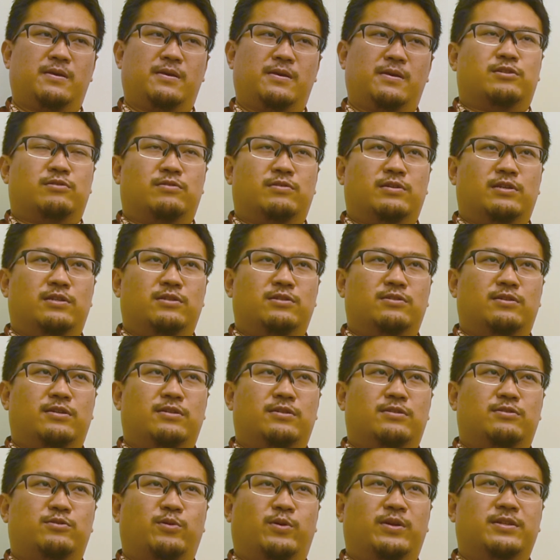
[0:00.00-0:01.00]
So in
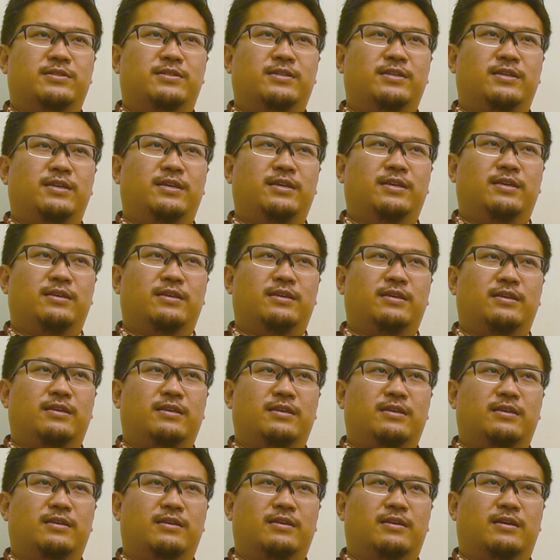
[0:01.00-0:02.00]

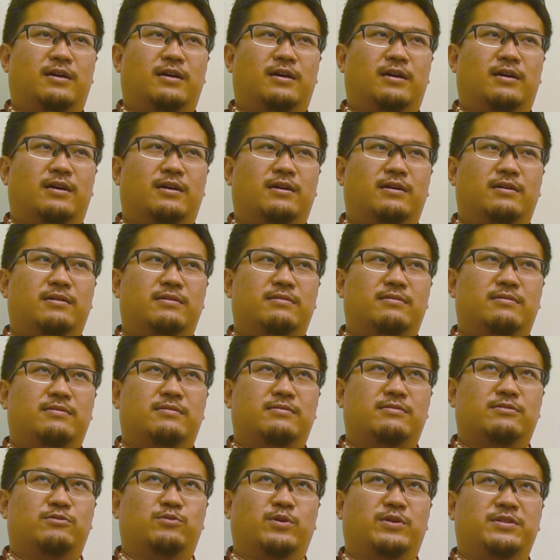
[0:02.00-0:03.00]

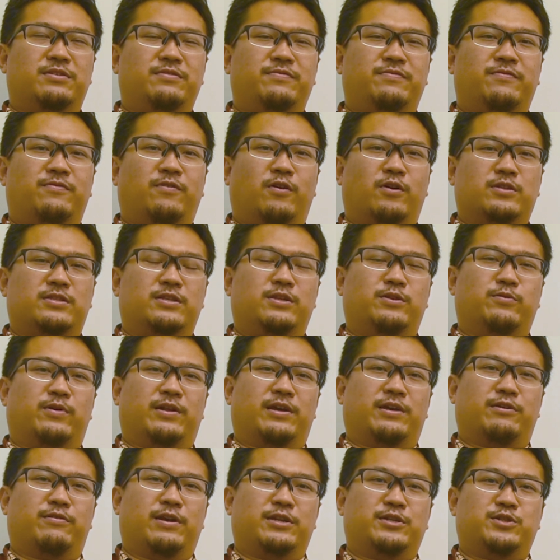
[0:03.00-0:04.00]
2014, when
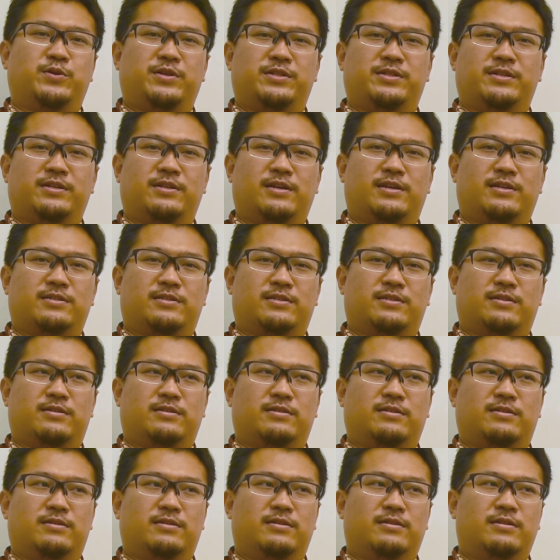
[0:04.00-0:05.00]
I graduated
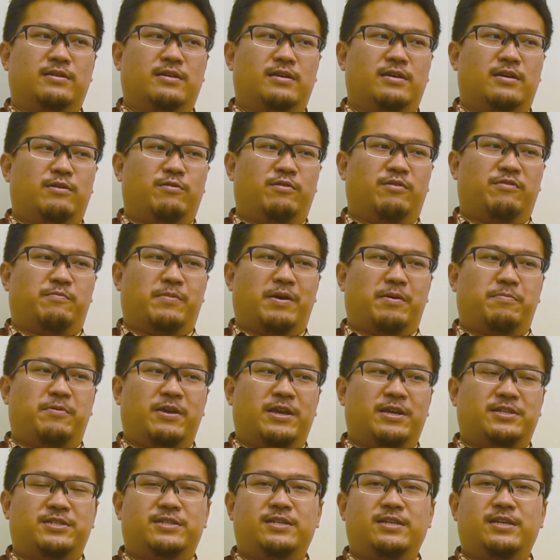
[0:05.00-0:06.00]
with my
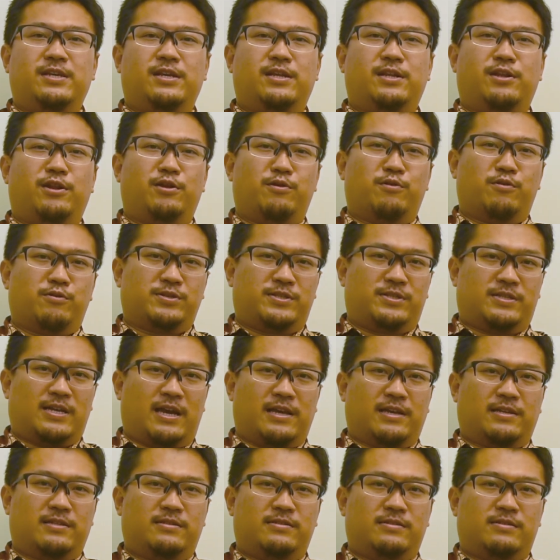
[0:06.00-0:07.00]
PhD in
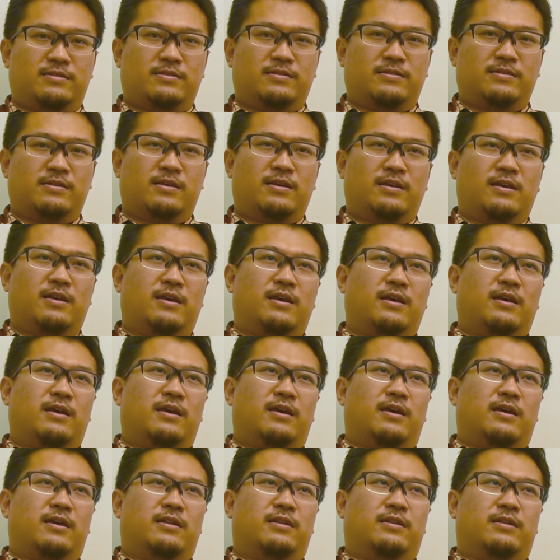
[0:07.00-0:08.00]
neuroscience,
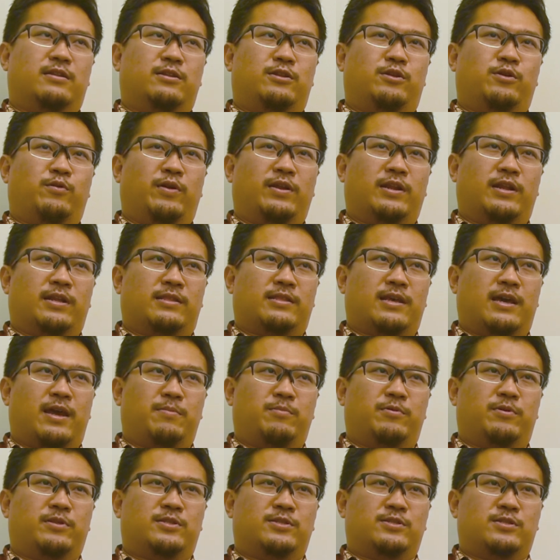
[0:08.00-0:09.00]
during that
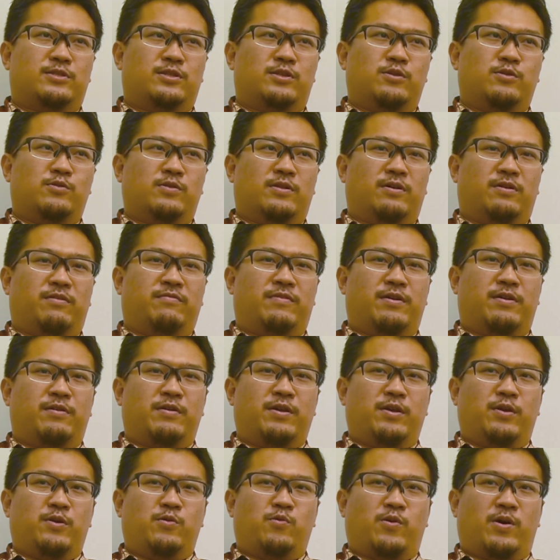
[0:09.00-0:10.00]
time it's still a
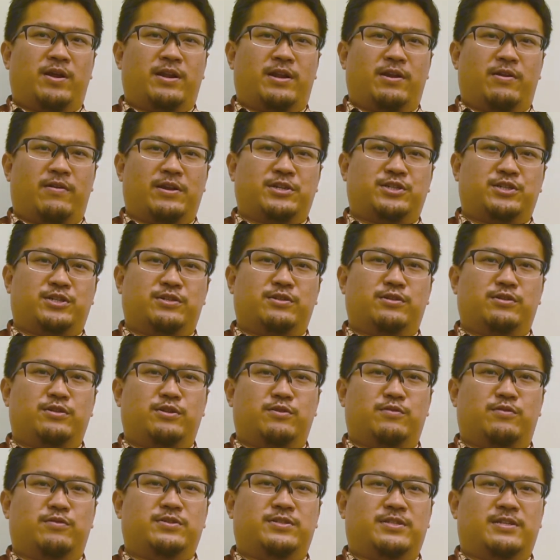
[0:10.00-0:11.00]
very one-directional
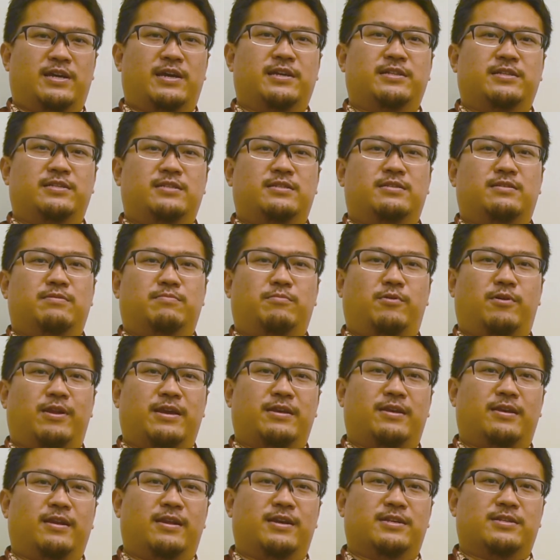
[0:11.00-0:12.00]
neuroscience,
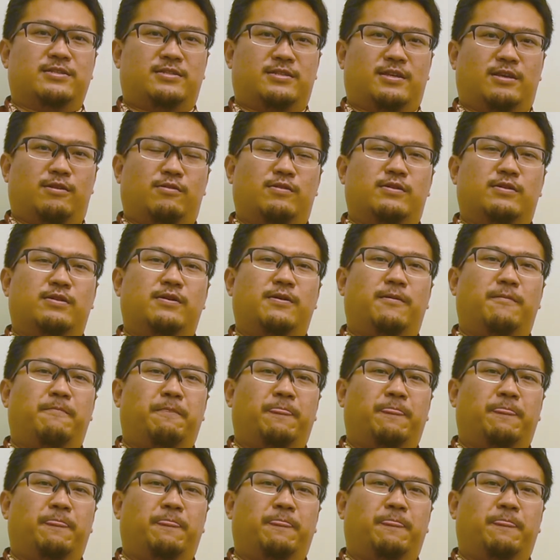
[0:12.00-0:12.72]
molecular and cellular.